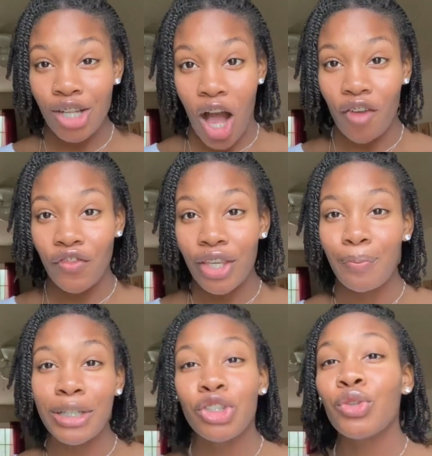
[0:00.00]
coffee,
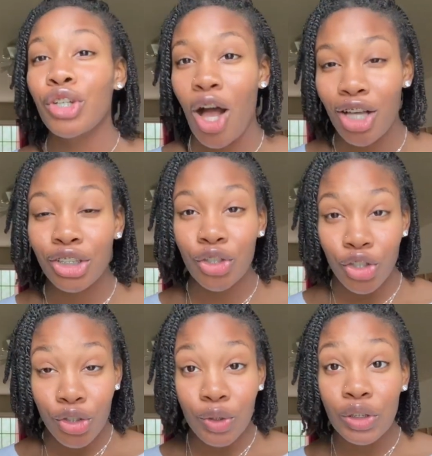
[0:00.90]
but you can also
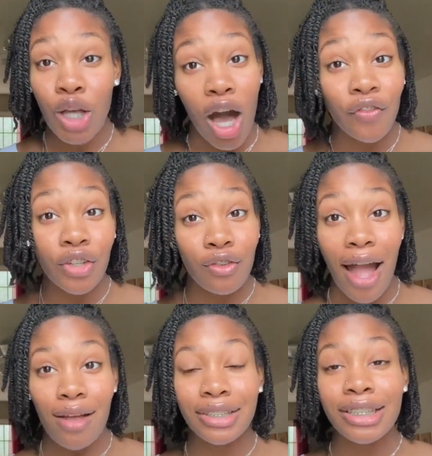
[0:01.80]
use coffee
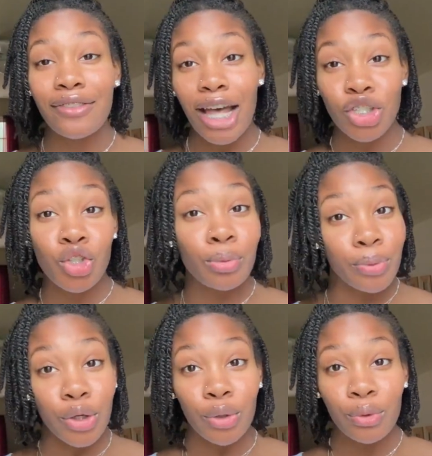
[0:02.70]
grounds that you
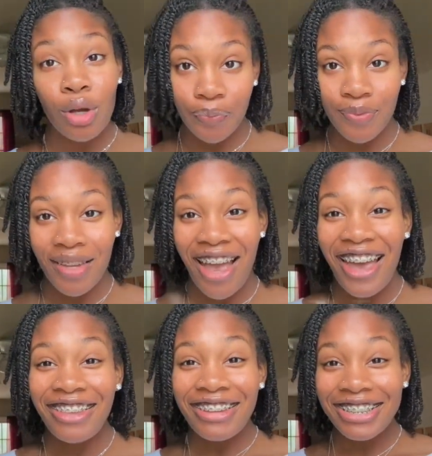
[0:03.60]
brew.
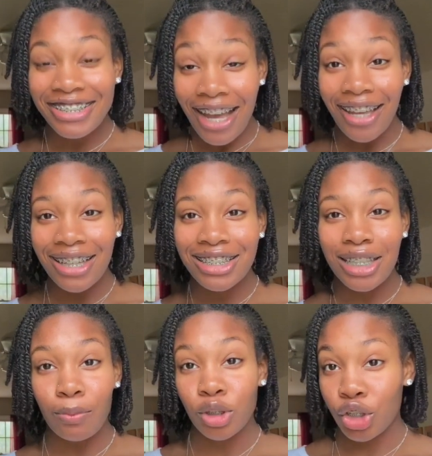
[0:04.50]
The second
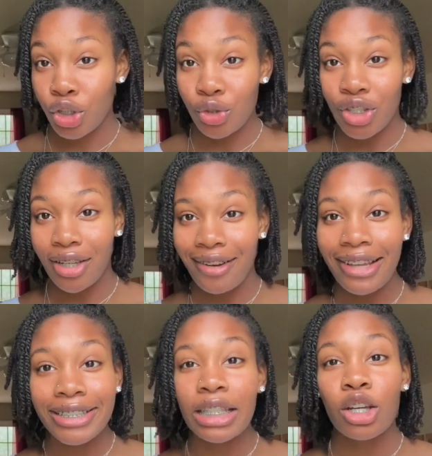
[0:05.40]
substitution
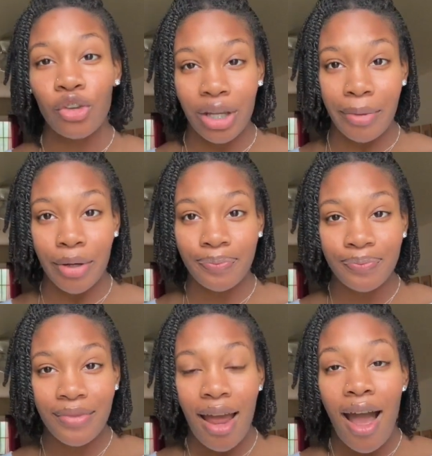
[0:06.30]
is the creamer.
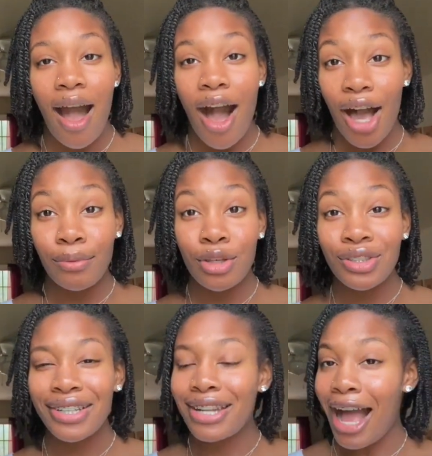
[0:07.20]
I'm
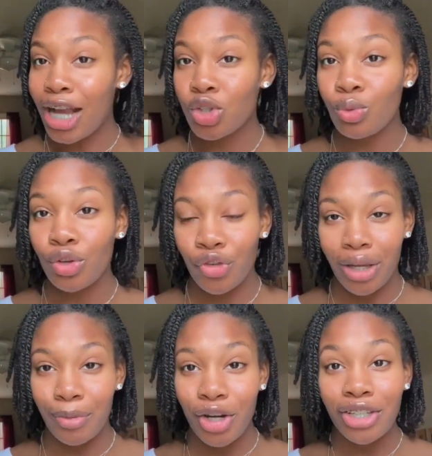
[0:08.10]
using an actual
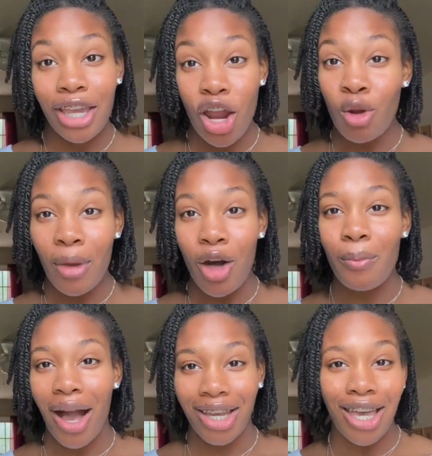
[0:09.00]
creamer, caramel
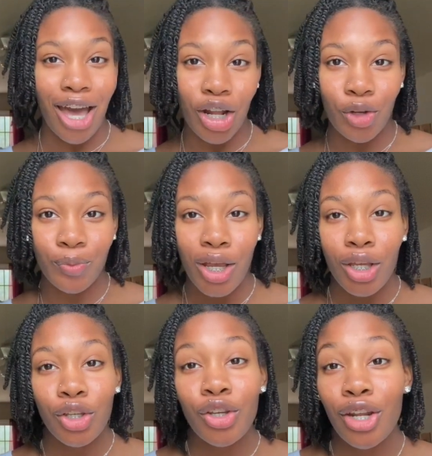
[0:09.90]
macchiato.
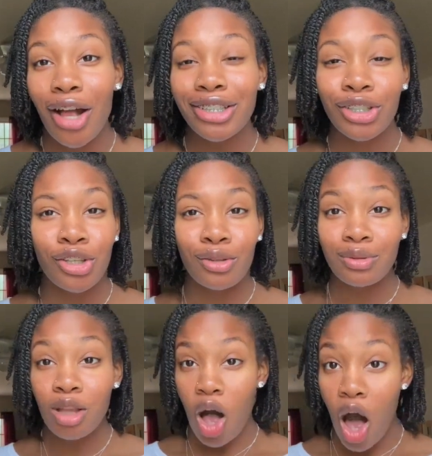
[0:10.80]
You can also
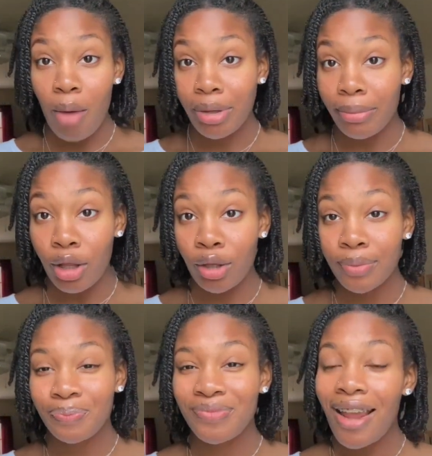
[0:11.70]
use almond milk,
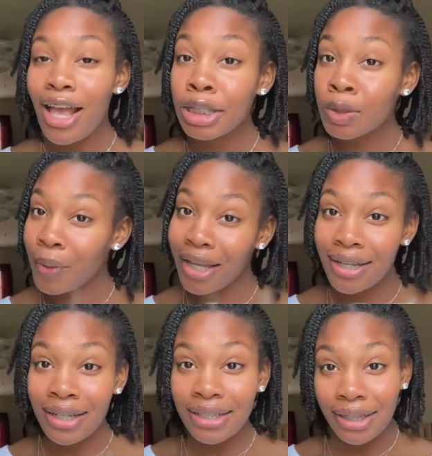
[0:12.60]
sweetened
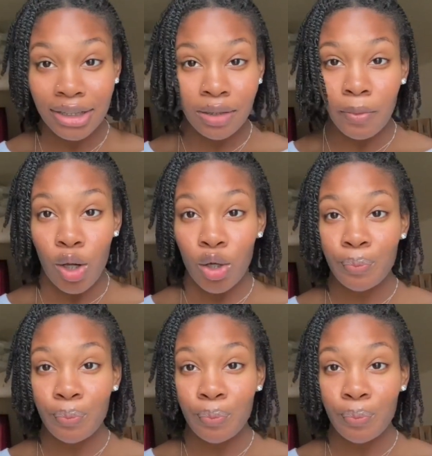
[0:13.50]
condensed milk,